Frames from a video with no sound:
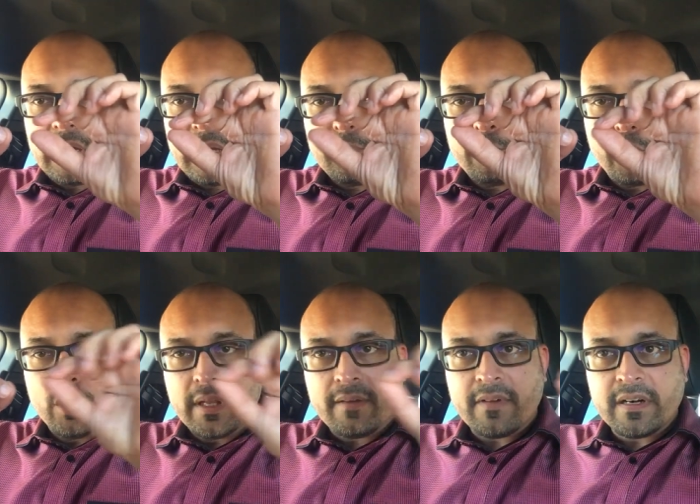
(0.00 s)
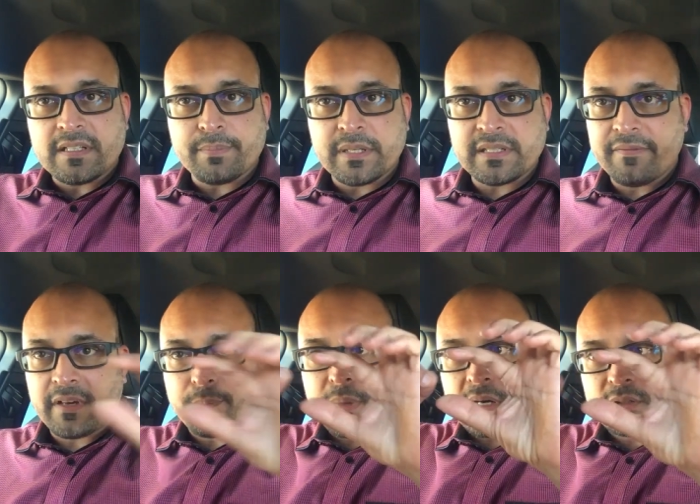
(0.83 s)
and pulling very
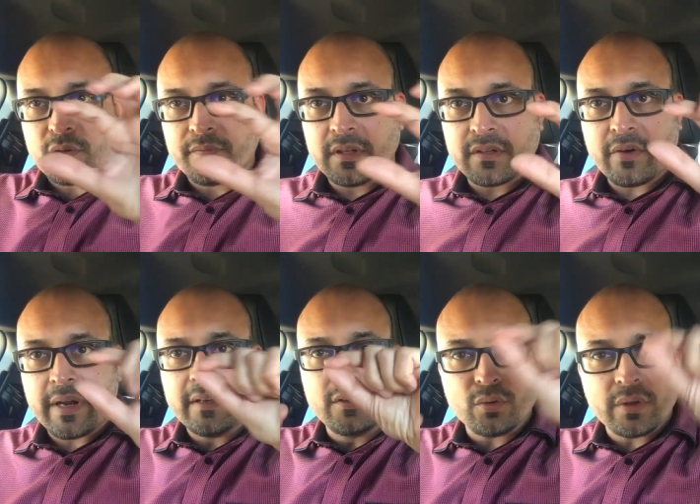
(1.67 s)
specific parts of the thread